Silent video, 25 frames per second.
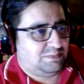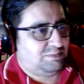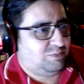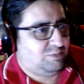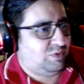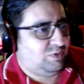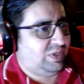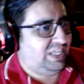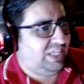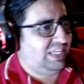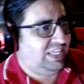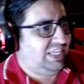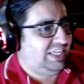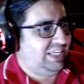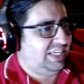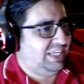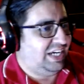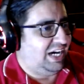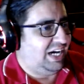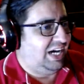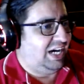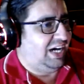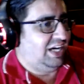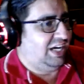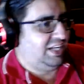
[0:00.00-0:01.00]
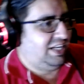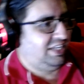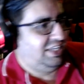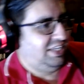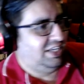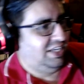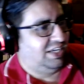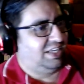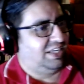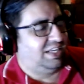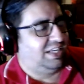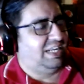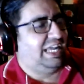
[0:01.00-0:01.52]
we are
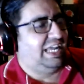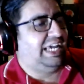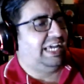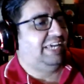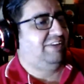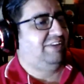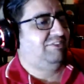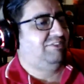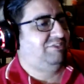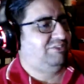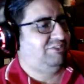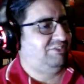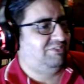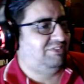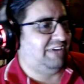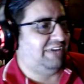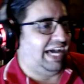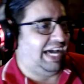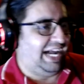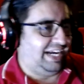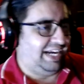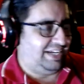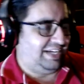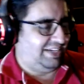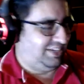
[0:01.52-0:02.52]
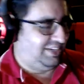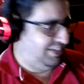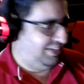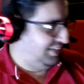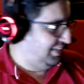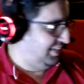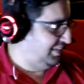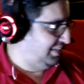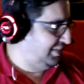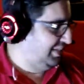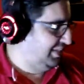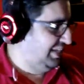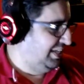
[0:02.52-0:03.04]
here live at
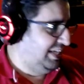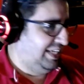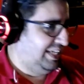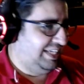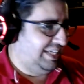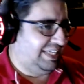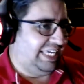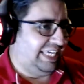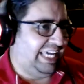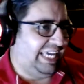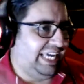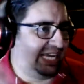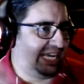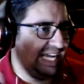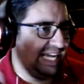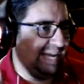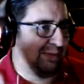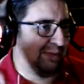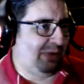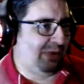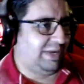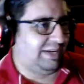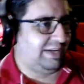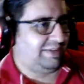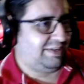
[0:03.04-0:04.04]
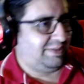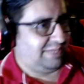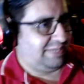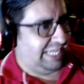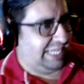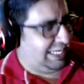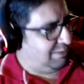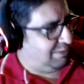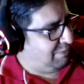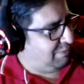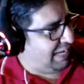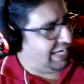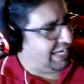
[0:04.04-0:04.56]
A Gamer
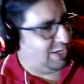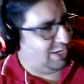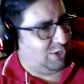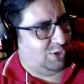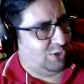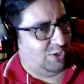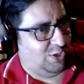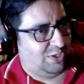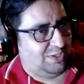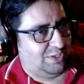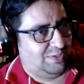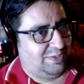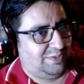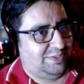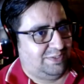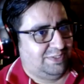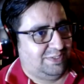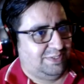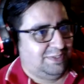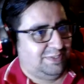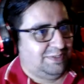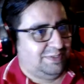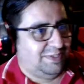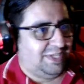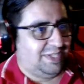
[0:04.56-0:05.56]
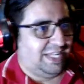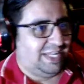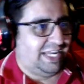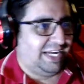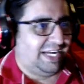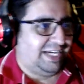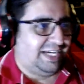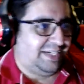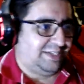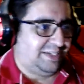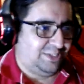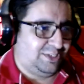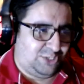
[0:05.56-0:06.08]
in Bangalore.
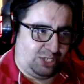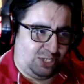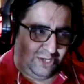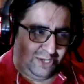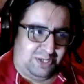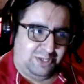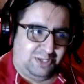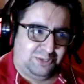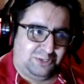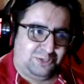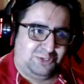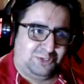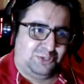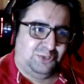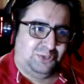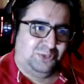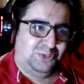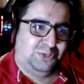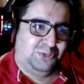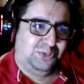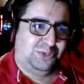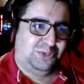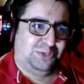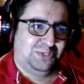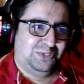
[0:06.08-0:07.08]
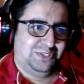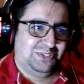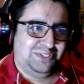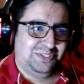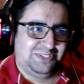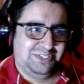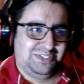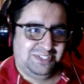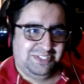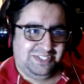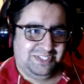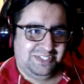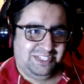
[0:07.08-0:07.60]
Right? Shoutouts to,
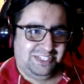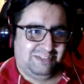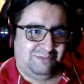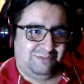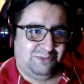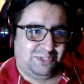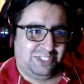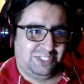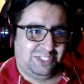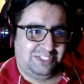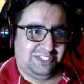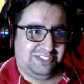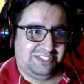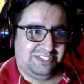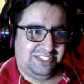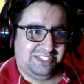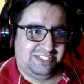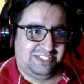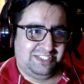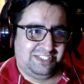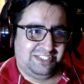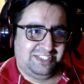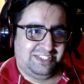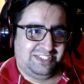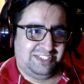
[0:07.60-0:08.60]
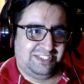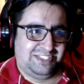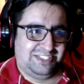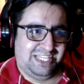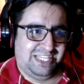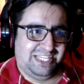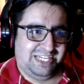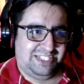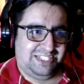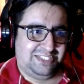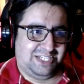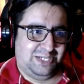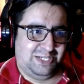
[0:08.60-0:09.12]
if you can see,
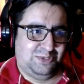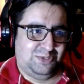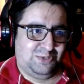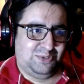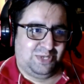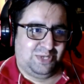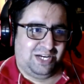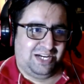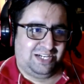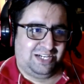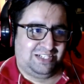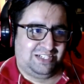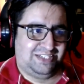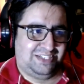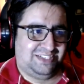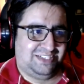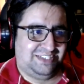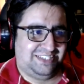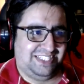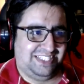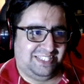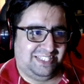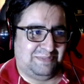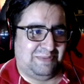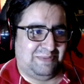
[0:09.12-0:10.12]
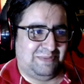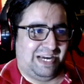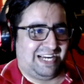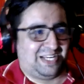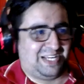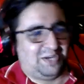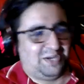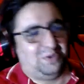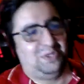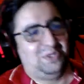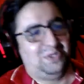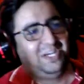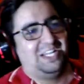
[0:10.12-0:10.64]
that's Anurag in the
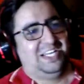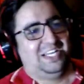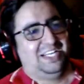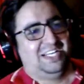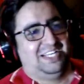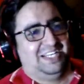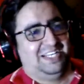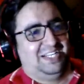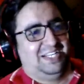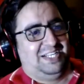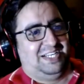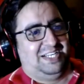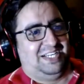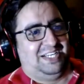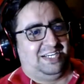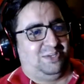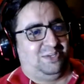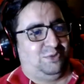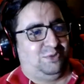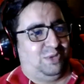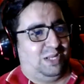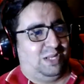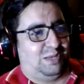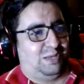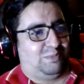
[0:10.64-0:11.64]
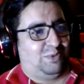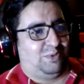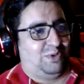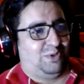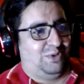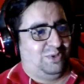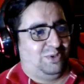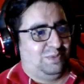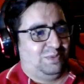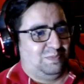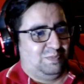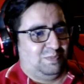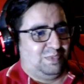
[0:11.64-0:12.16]
background. Anurag,
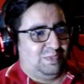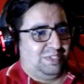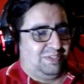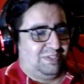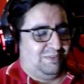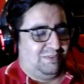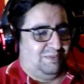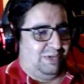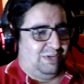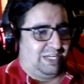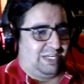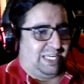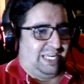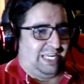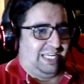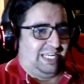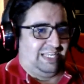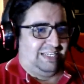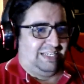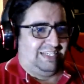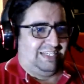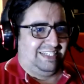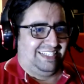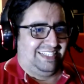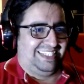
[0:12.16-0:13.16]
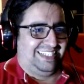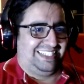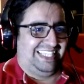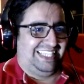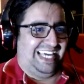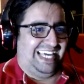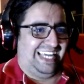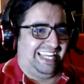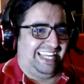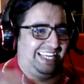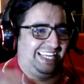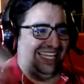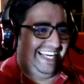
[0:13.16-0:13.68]
bro, working.
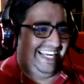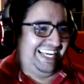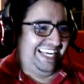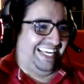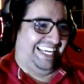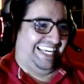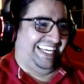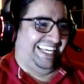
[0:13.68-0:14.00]
There he is.